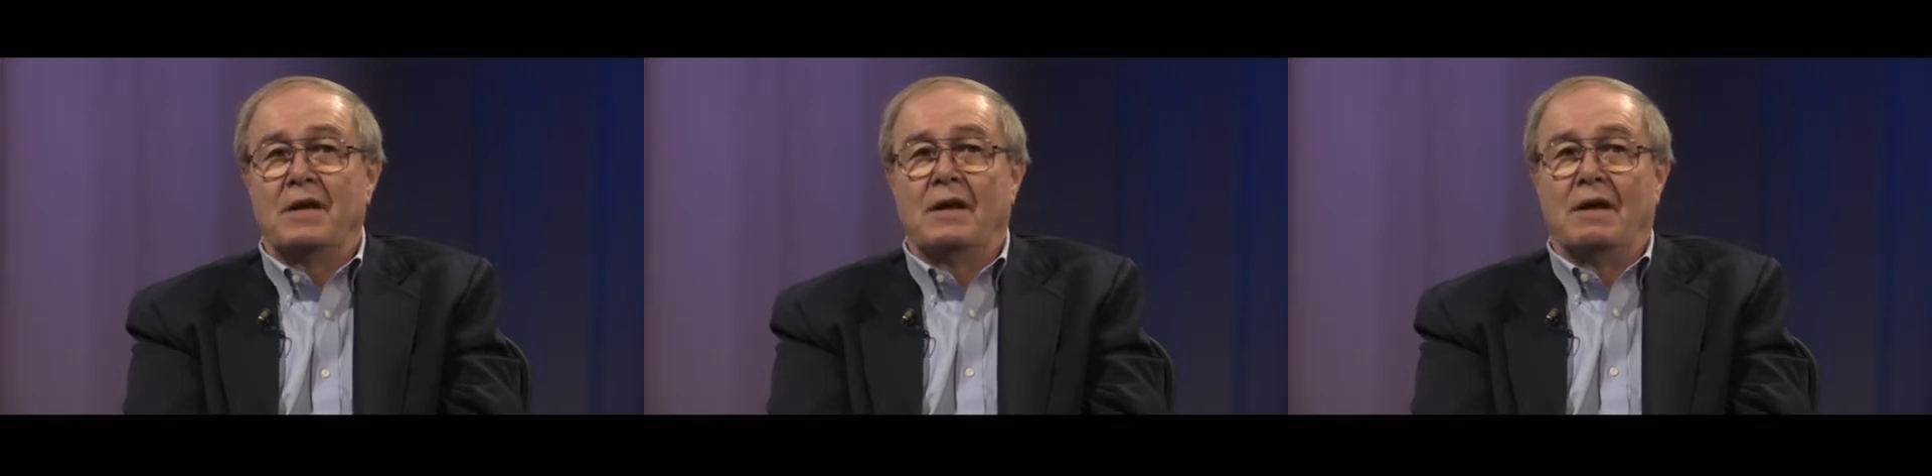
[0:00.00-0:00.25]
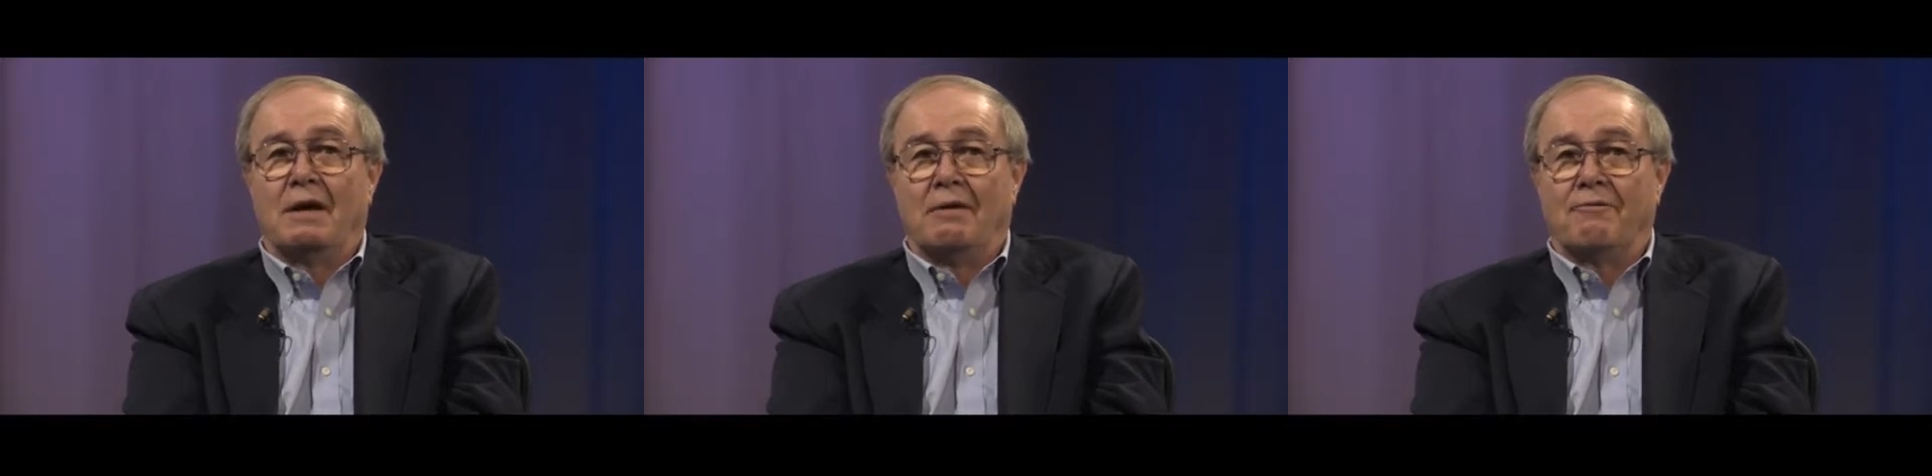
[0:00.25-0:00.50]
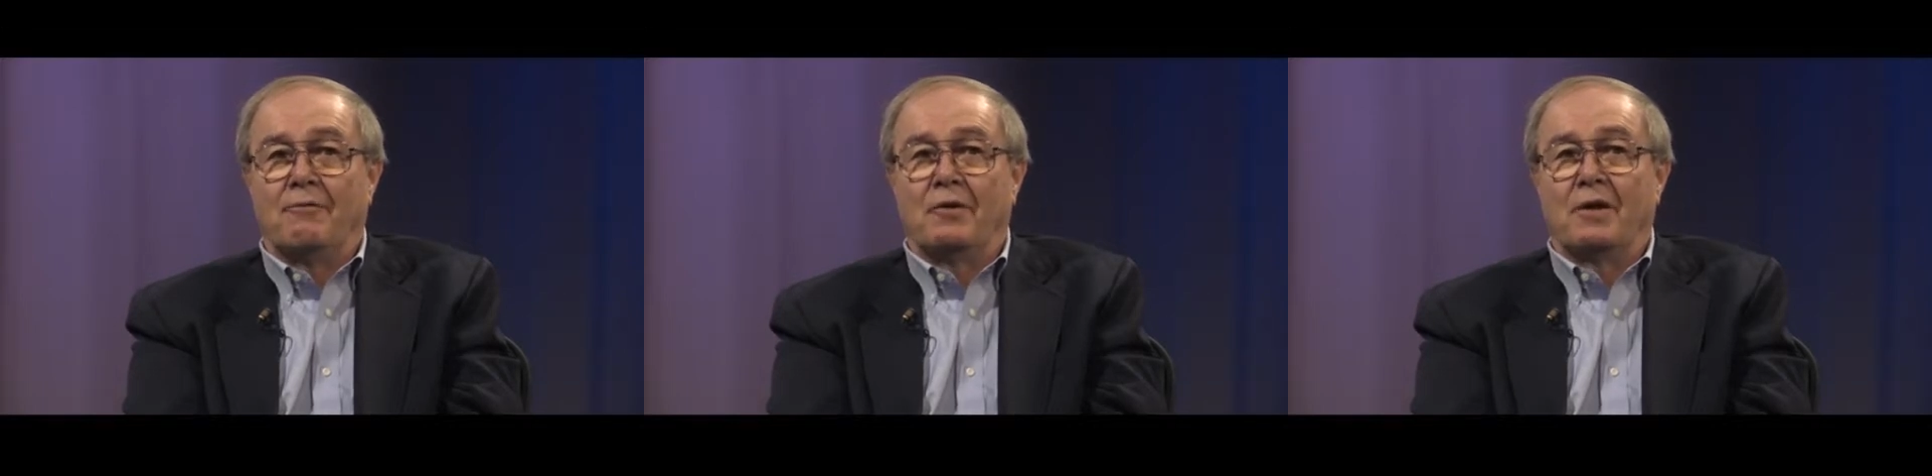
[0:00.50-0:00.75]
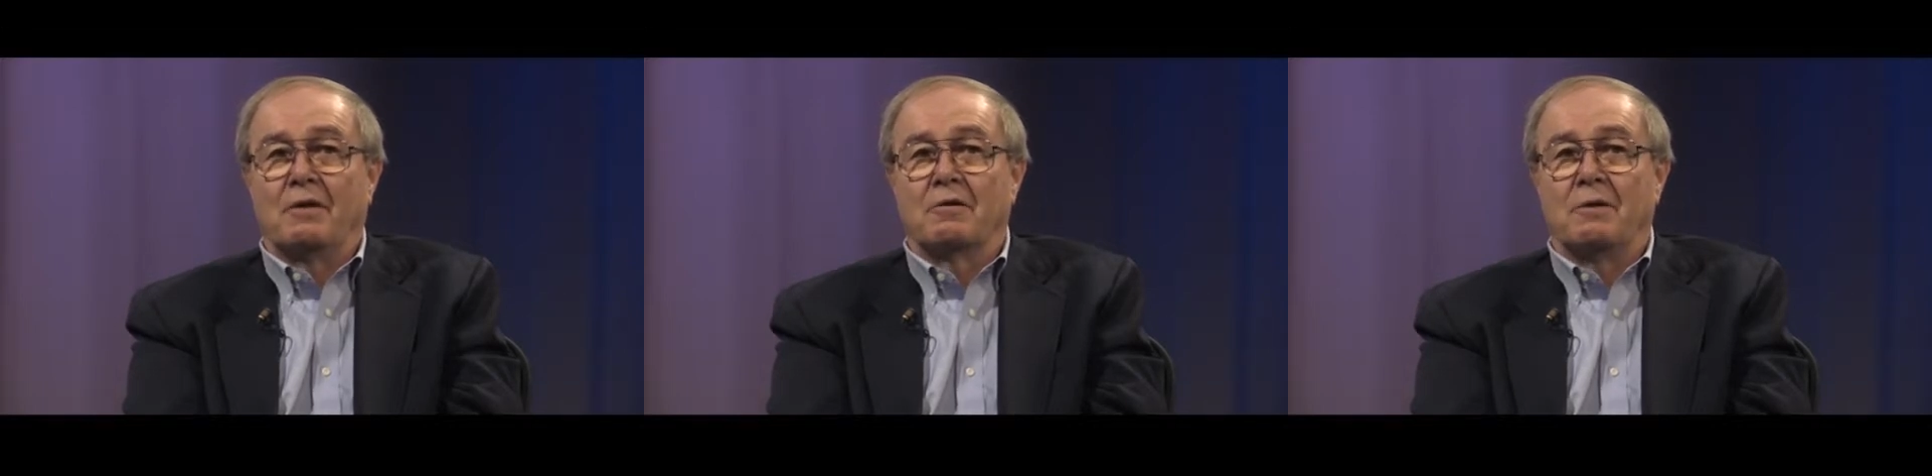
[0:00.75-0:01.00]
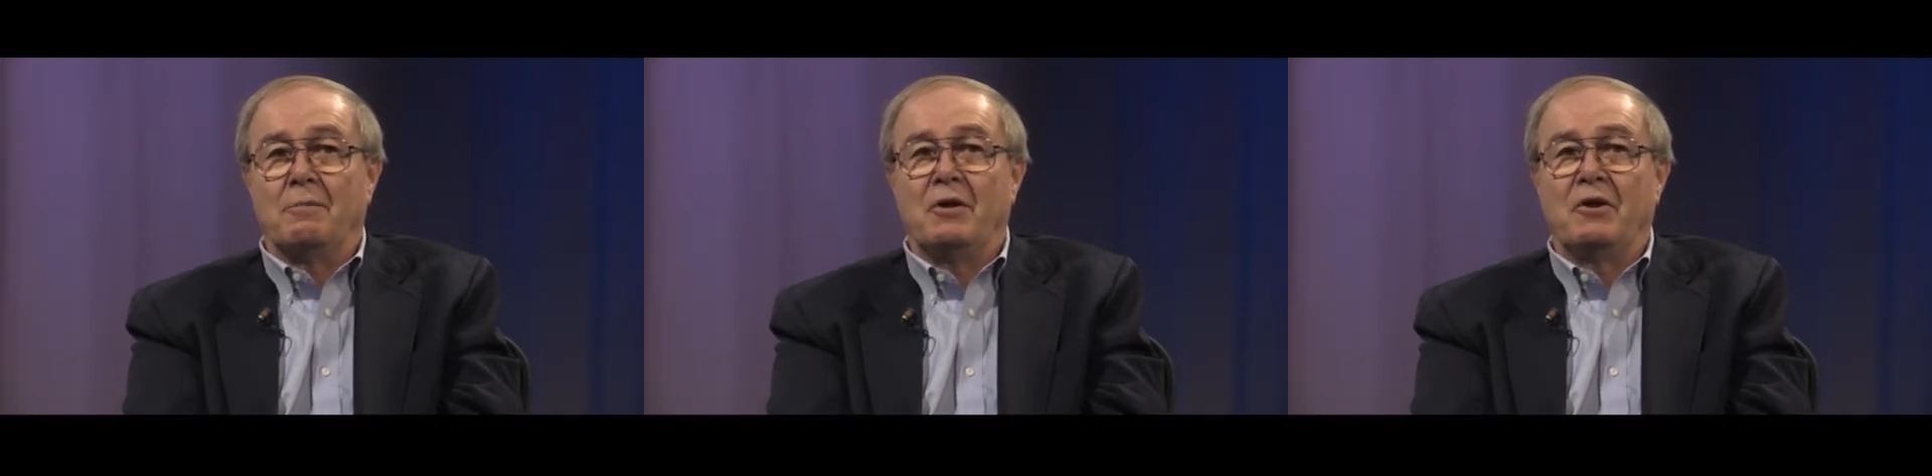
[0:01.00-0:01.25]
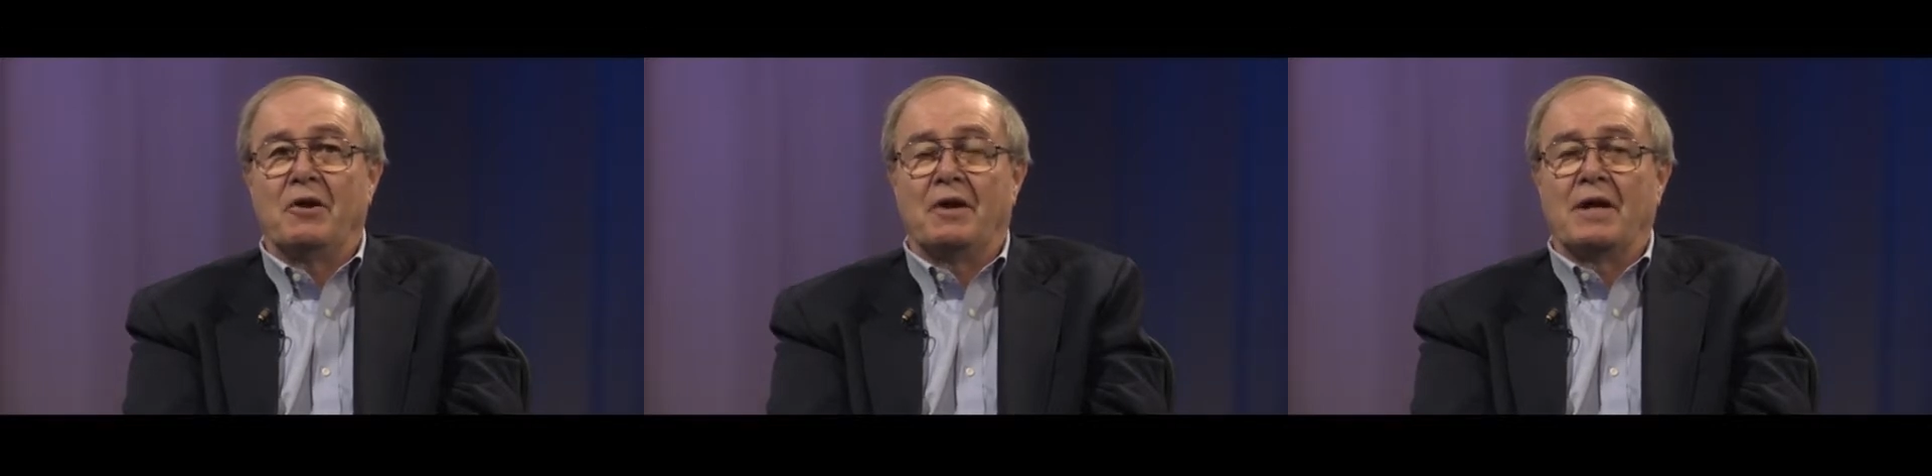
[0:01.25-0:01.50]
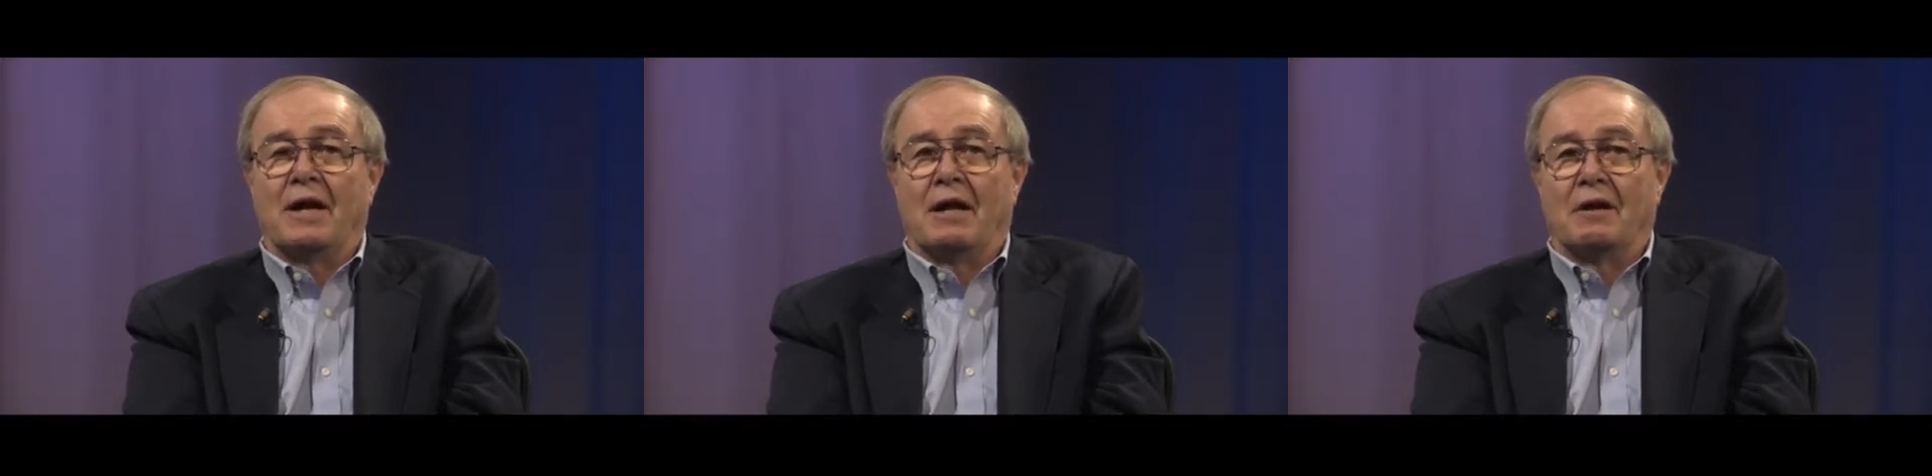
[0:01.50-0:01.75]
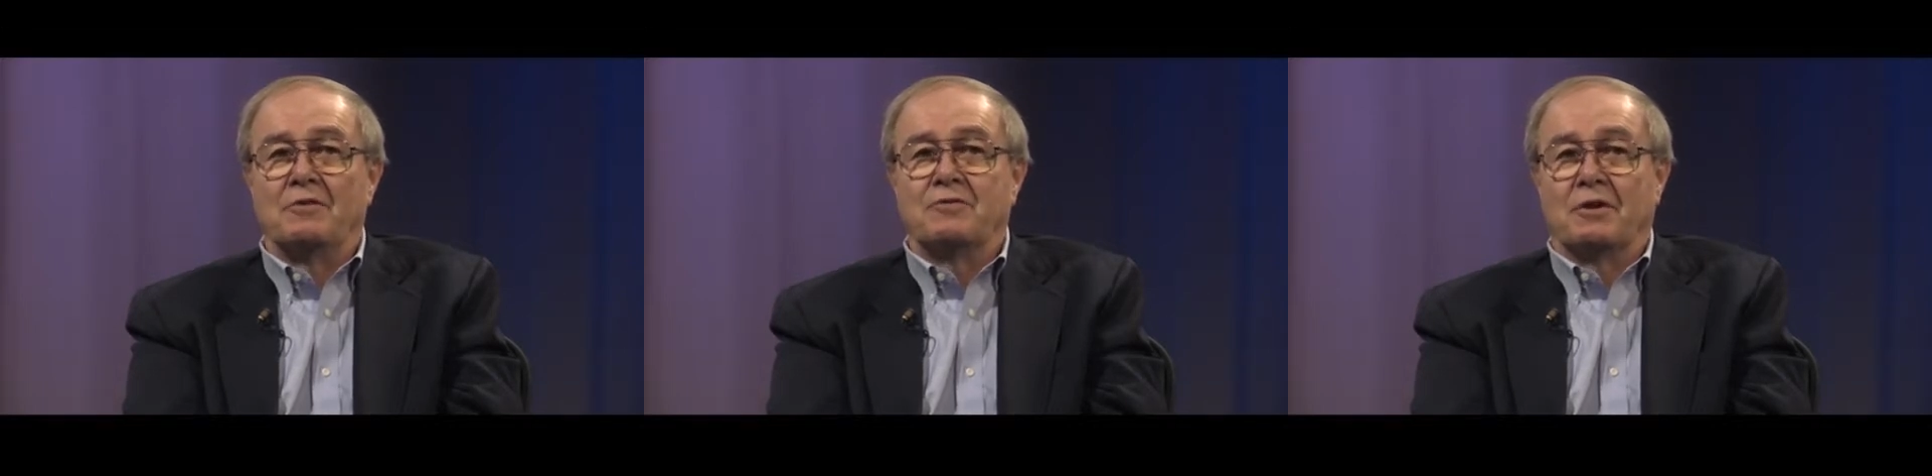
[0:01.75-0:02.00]
and Foothill Community
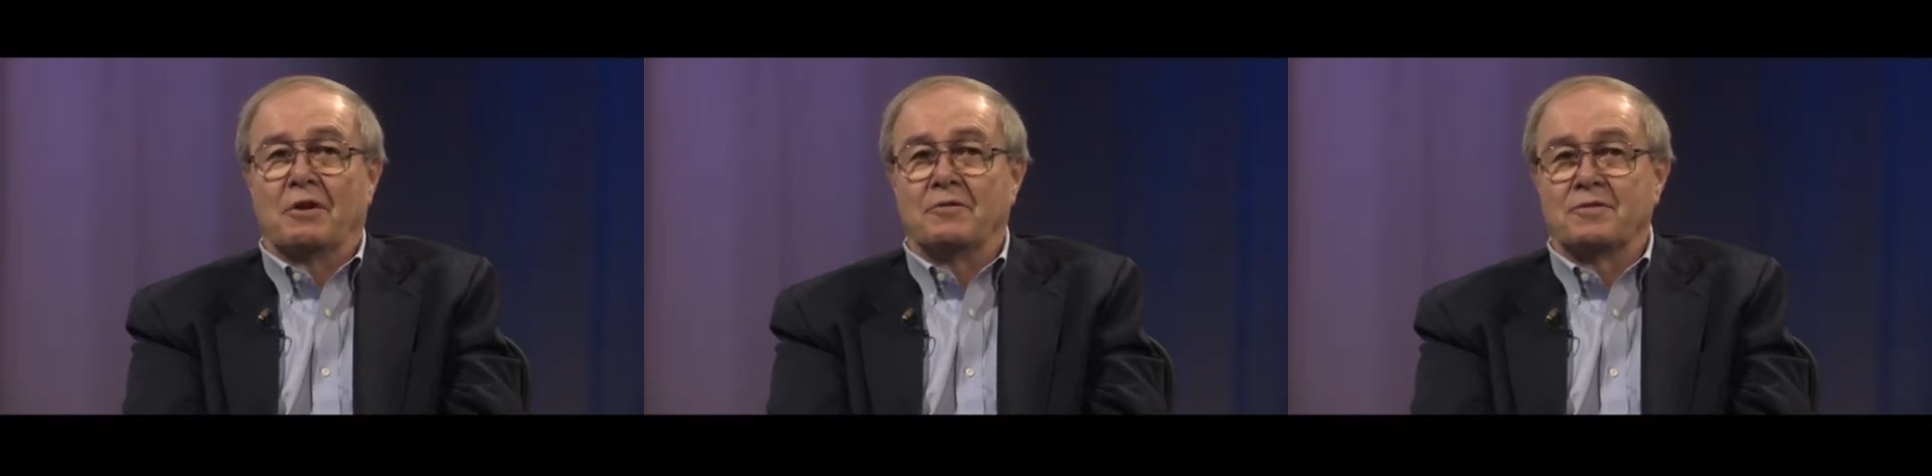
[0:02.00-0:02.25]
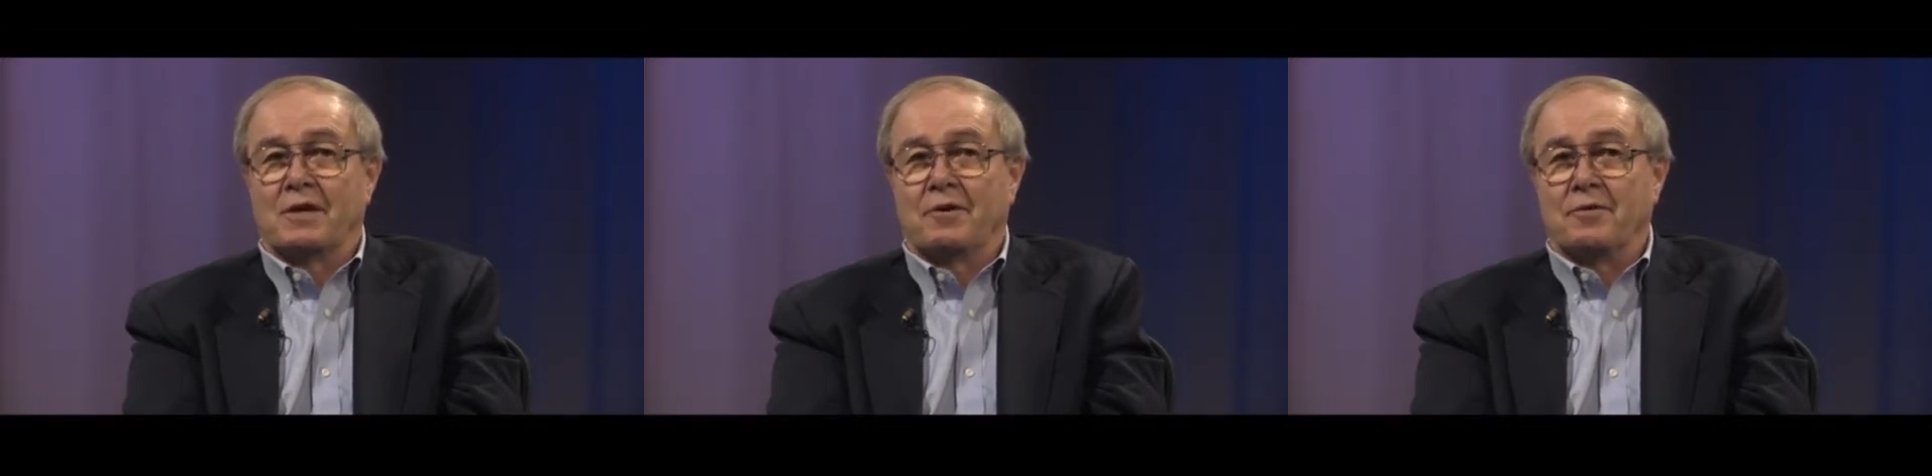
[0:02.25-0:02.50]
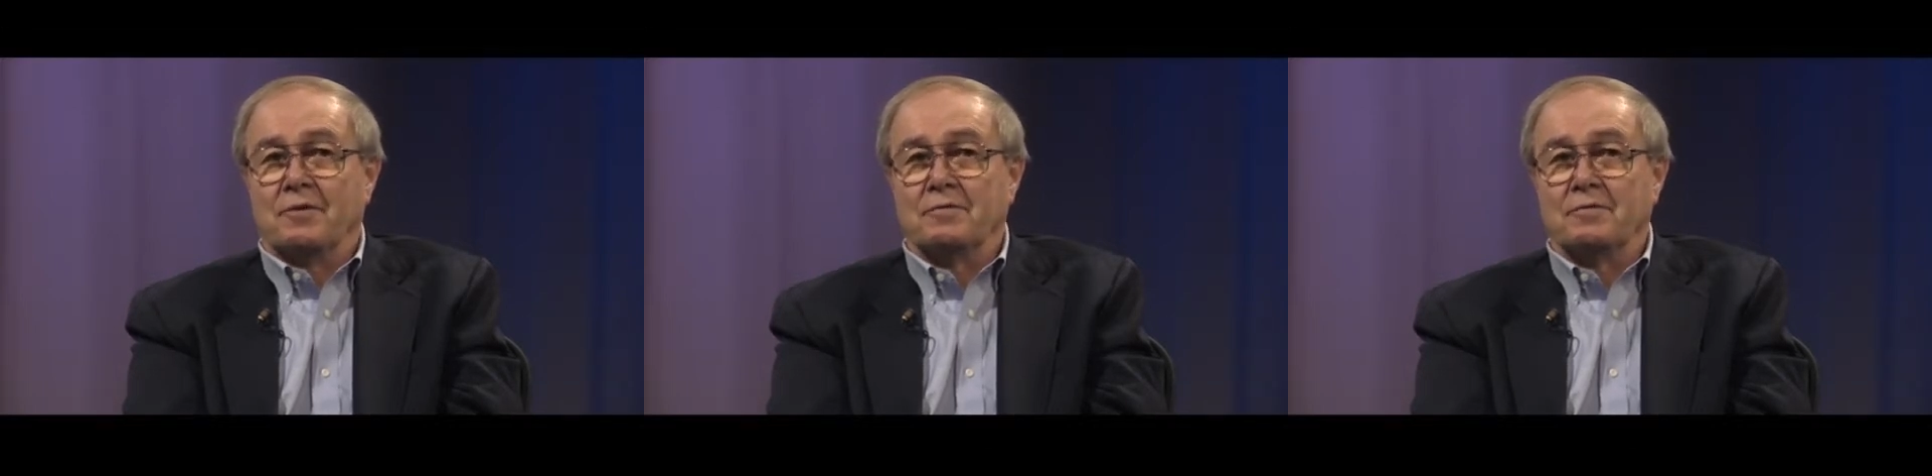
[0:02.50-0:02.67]
College in Los Altos.